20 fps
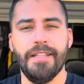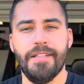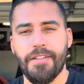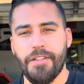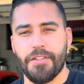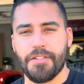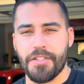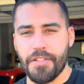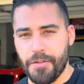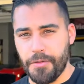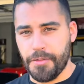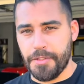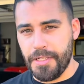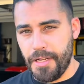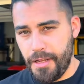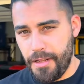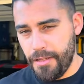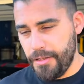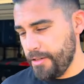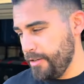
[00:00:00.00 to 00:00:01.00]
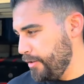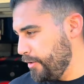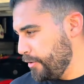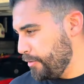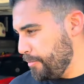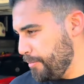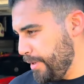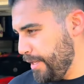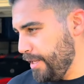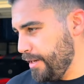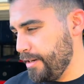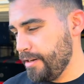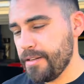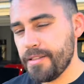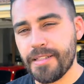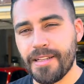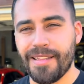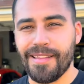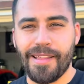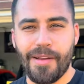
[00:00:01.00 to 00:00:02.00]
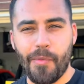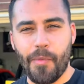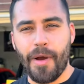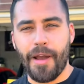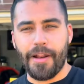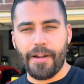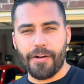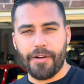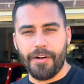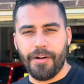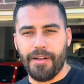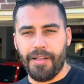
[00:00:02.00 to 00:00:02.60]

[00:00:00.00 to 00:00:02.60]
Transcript: looks a little taller, a little meaner. It's got that wider